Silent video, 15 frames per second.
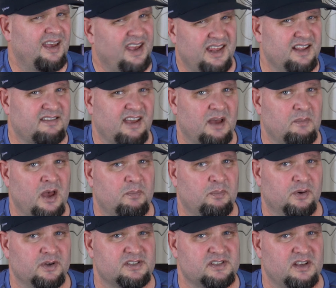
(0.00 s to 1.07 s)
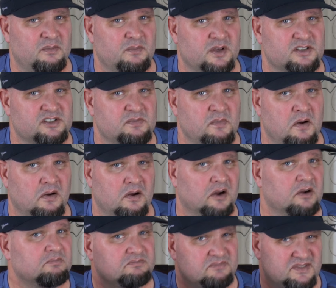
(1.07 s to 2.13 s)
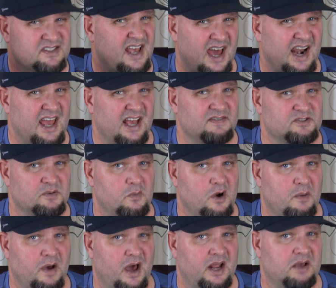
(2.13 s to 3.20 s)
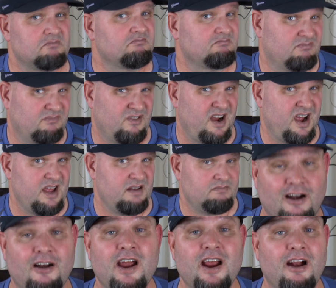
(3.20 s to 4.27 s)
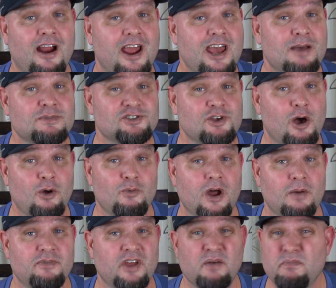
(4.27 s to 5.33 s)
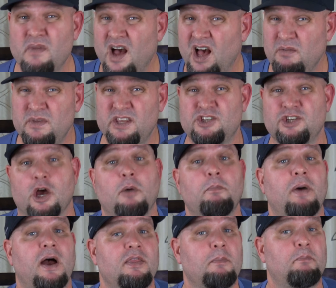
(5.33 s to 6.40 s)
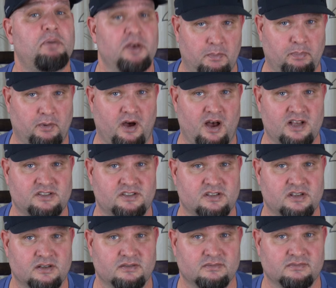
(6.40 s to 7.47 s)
anytime I put something in a smoker, it's gotta have some rub on it, right? All right, our ham is all rubbed up. I'll meet you out by the Pit Boss.